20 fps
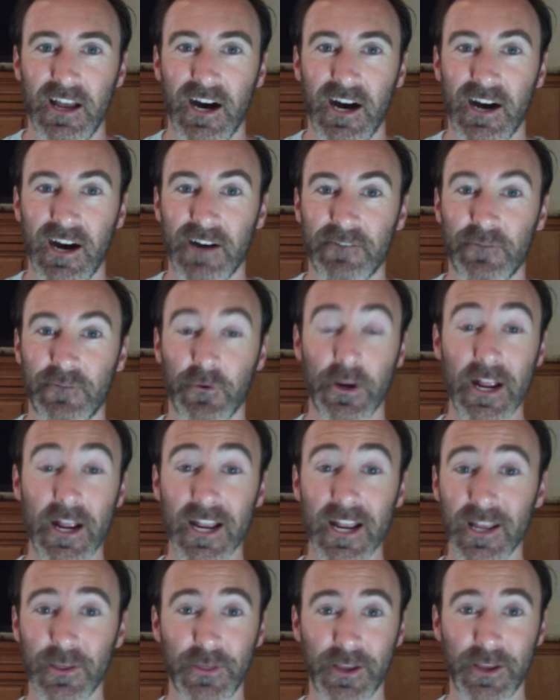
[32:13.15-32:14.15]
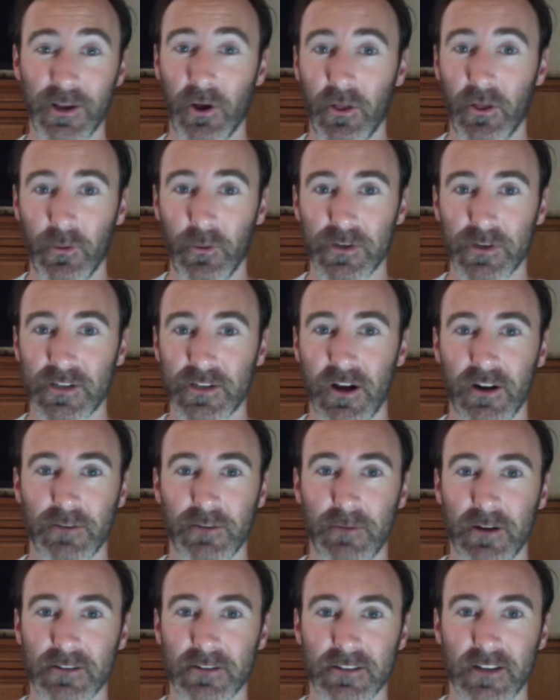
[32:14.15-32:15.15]
for anything at all that we
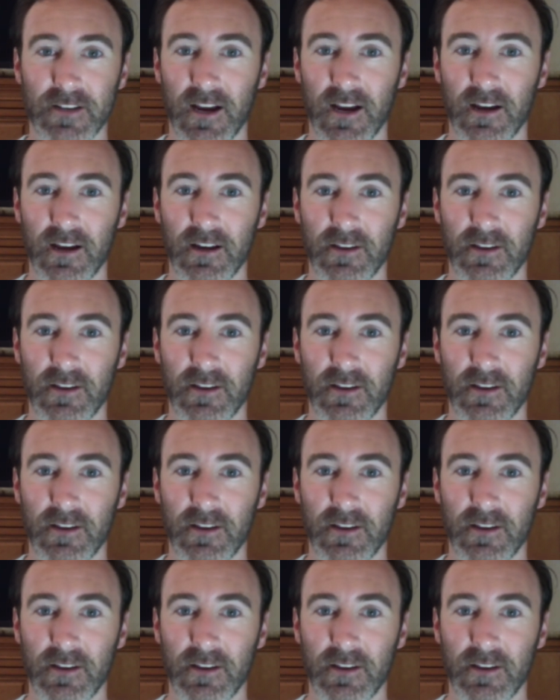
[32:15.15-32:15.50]
talked about today?